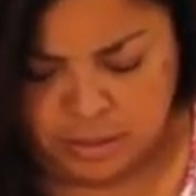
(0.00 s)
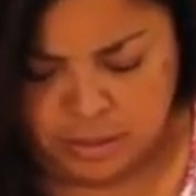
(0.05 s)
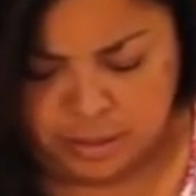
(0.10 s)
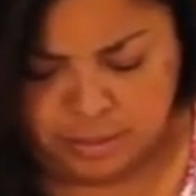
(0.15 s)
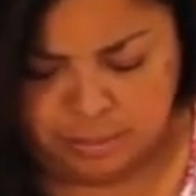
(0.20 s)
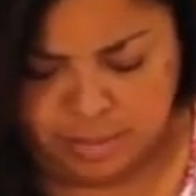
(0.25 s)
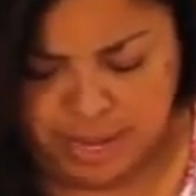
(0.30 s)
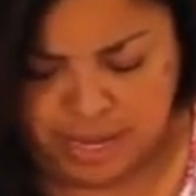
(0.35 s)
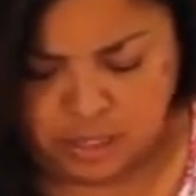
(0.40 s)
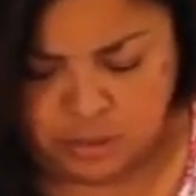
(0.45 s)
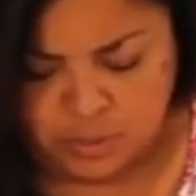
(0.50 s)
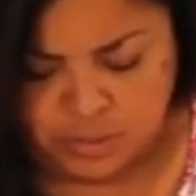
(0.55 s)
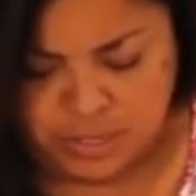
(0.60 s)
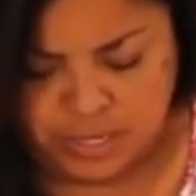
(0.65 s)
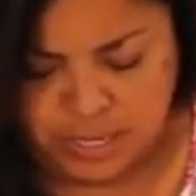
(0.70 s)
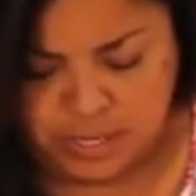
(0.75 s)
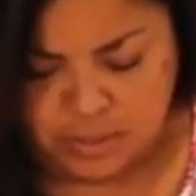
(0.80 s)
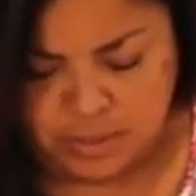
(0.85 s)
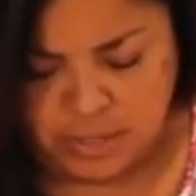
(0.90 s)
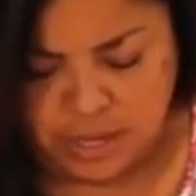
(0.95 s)
the mashed
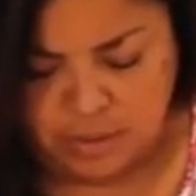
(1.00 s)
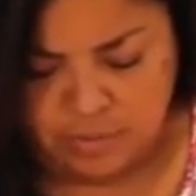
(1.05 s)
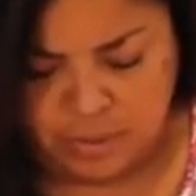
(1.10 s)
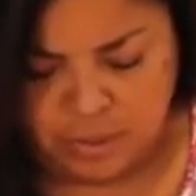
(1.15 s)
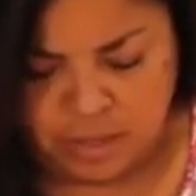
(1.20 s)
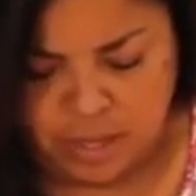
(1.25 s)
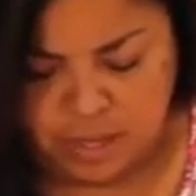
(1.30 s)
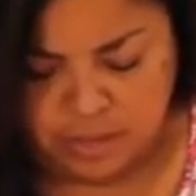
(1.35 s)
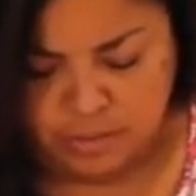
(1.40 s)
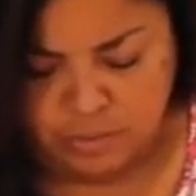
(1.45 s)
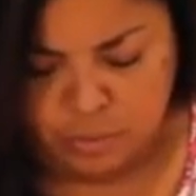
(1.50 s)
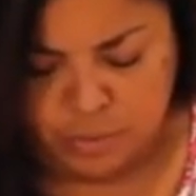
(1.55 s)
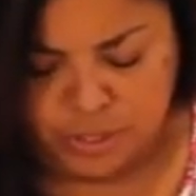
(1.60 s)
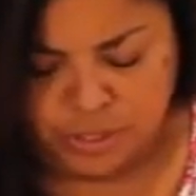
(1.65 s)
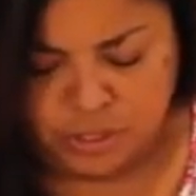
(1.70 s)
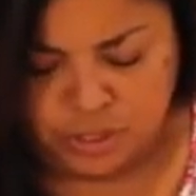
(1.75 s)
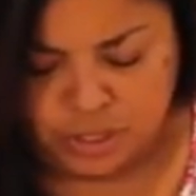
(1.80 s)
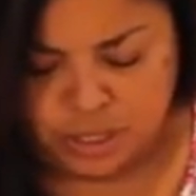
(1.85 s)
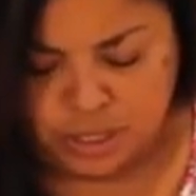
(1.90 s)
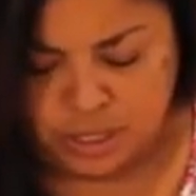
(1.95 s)
potatoes have a lot of
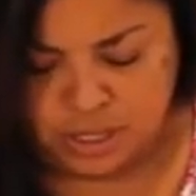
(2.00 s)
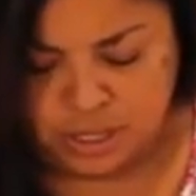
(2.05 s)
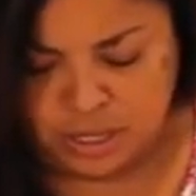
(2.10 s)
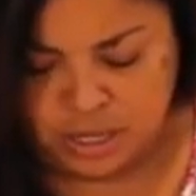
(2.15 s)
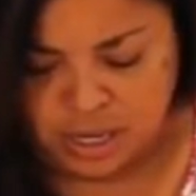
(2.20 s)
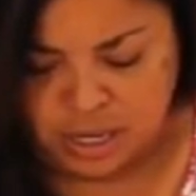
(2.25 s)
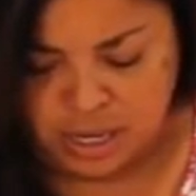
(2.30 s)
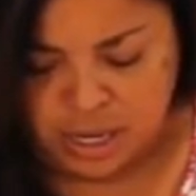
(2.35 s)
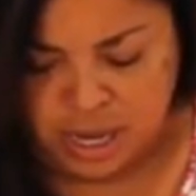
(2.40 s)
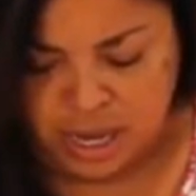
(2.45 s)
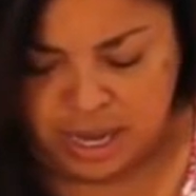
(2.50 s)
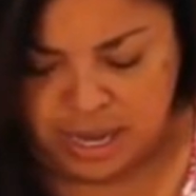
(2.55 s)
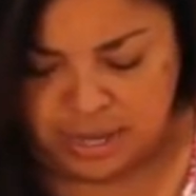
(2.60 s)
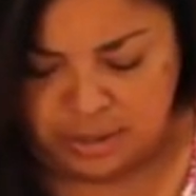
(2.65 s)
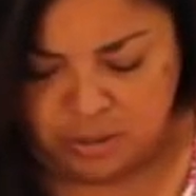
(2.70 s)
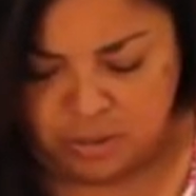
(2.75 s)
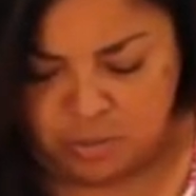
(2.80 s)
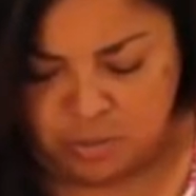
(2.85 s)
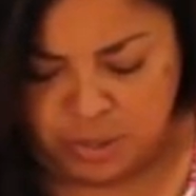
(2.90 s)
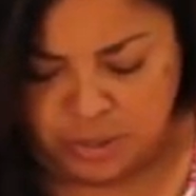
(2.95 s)
moisture. I
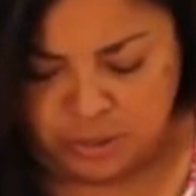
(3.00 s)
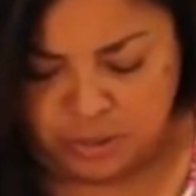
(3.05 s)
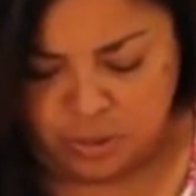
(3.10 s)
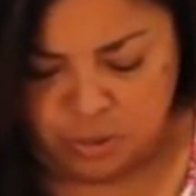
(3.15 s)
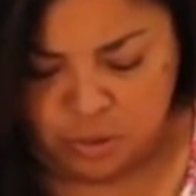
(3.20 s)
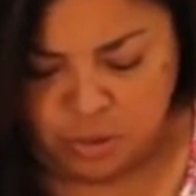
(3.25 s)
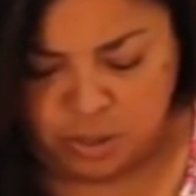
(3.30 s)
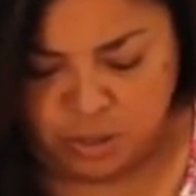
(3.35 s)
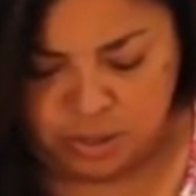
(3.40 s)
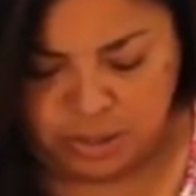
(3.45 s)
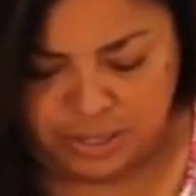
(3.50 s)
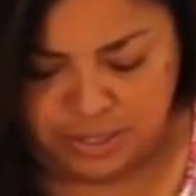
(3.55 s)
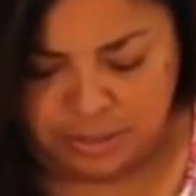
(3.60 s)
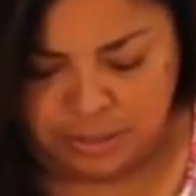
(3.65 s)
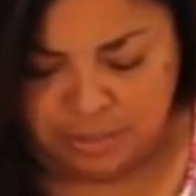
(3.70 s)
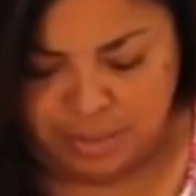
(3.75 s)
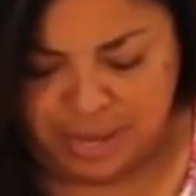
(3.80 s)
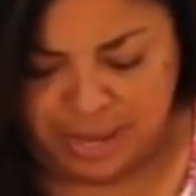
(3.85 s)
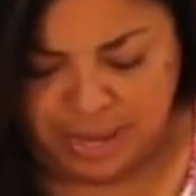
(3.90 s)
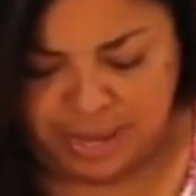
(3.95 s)
don't want the oil in
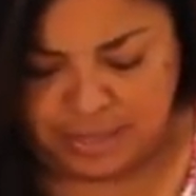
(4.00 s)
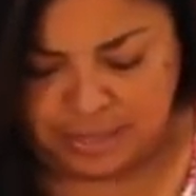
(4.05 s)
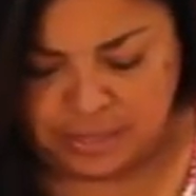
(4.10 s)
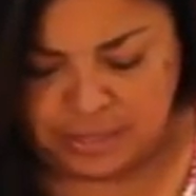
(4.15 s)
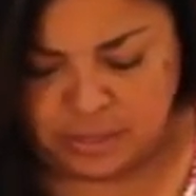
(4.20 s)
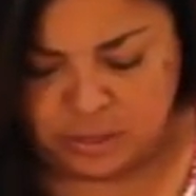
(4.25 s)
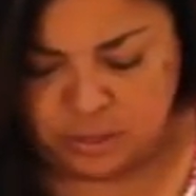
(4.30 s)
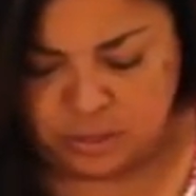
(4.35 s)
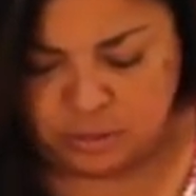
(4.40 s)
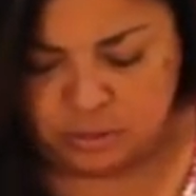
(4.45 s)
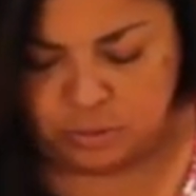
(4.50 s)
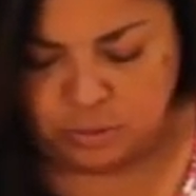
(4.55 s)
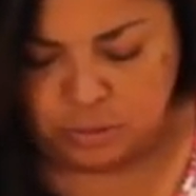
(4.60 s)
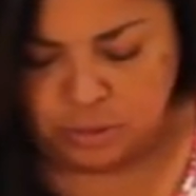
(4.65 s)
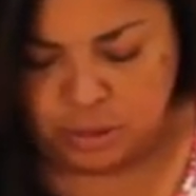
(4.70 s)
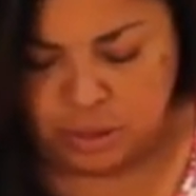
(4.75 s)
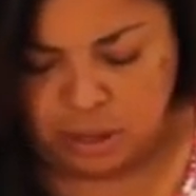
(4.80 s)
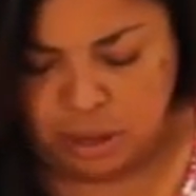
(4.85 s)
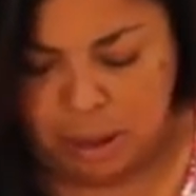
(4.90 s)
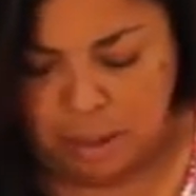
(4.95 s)
the pan to
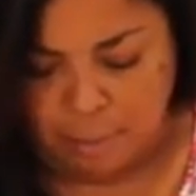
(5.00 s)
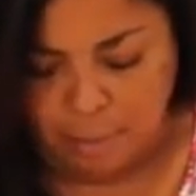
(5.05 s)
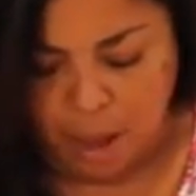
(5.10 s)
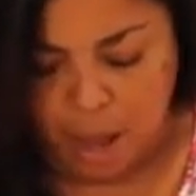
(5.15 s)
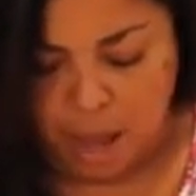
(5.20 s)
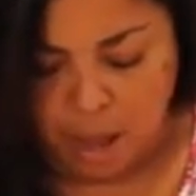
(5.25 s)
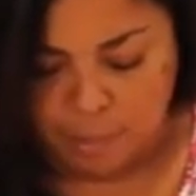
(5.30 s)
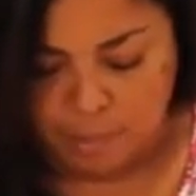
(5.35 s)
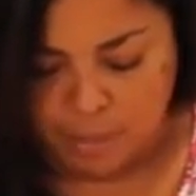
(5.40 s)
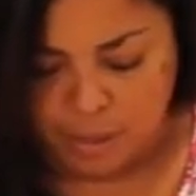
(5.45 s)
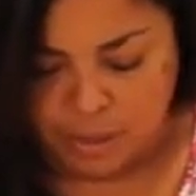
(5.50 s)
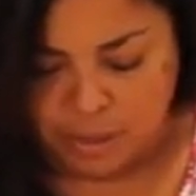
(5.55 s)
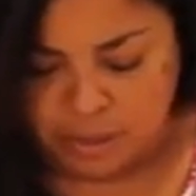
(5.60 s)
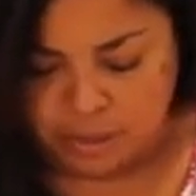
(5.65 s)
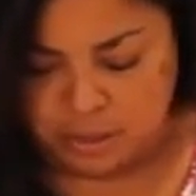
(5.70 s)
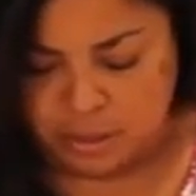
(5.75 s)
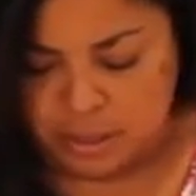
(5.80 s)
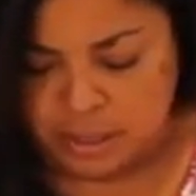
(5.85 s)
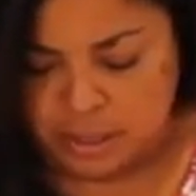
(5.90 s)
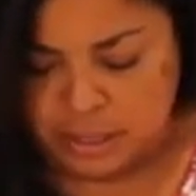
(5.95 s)
pop,
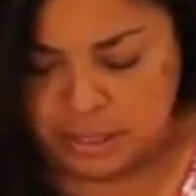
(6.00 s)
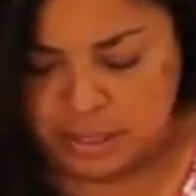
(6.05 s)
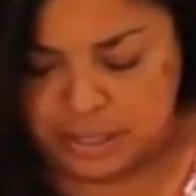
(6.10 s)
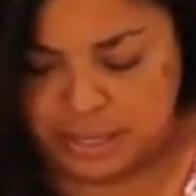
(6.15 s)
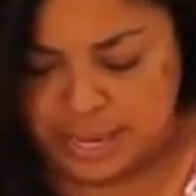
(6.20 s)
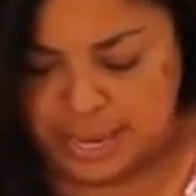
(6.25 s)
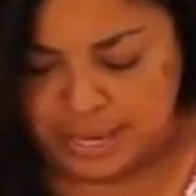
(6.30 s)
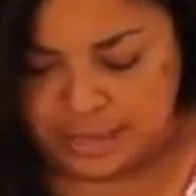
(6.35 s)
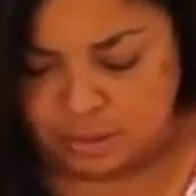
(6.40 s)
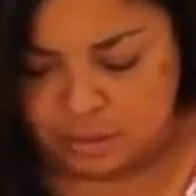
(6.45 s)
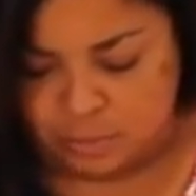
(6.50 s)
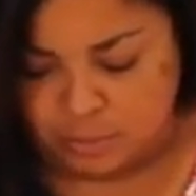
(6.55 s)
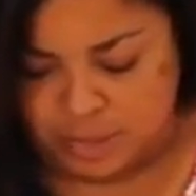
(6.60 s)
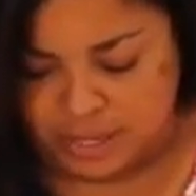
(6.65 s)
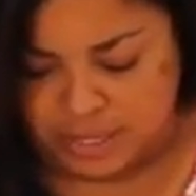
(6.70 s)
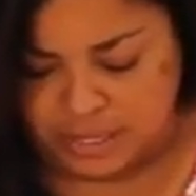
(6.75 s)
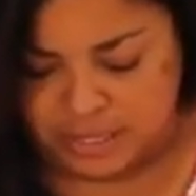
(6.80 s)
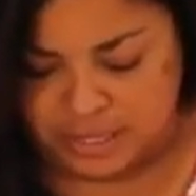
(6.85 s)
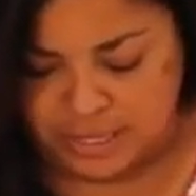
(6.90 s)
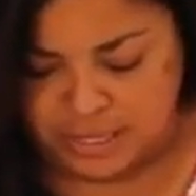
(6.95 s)
and it'll
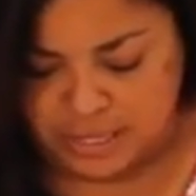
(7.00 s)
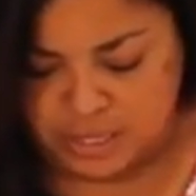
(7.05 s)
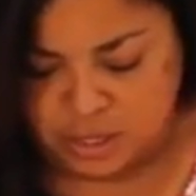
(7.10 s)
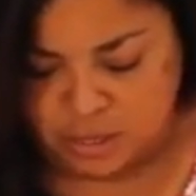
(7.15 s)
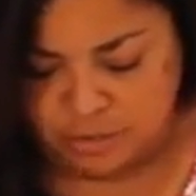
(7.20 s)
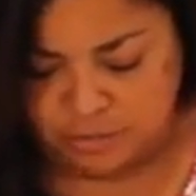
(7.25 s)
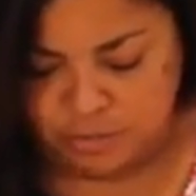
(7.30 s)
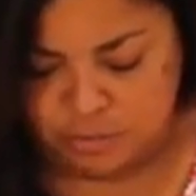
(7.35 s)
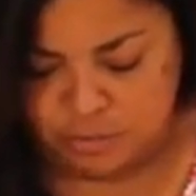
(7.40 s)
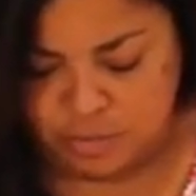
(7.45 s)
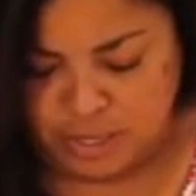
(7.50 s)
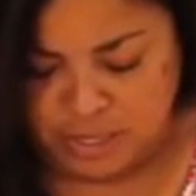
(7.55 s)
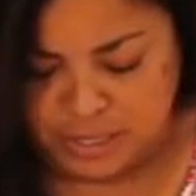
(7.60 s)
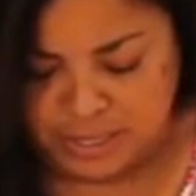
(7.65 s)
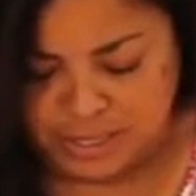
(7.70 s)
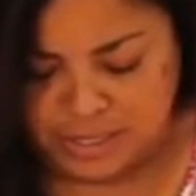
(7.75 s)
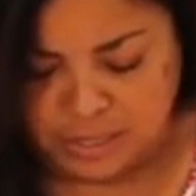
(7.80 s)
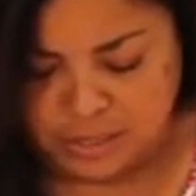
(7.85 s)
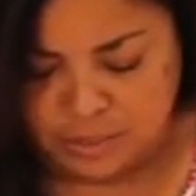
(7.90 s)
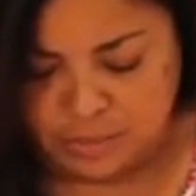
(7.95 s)
make it easier for me
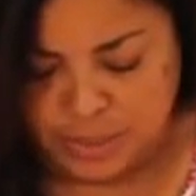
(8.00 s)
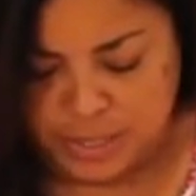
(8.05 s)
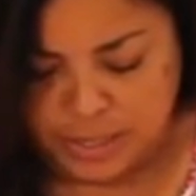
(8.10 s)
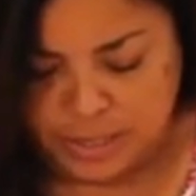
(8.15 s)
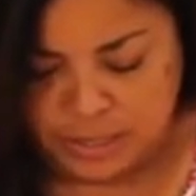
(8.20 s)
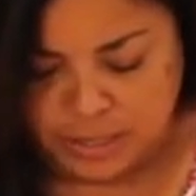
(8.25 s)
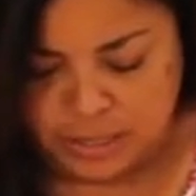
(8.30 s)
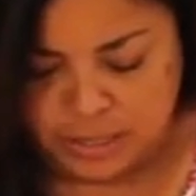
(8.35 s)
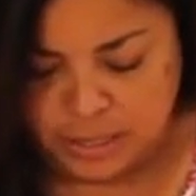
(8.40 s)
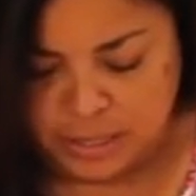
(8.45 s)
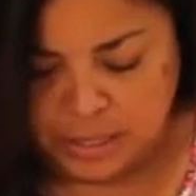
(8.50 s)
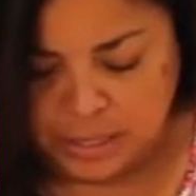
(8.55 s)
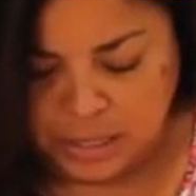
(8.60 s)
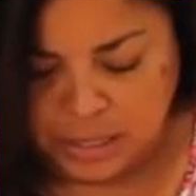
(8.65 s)
to deal with.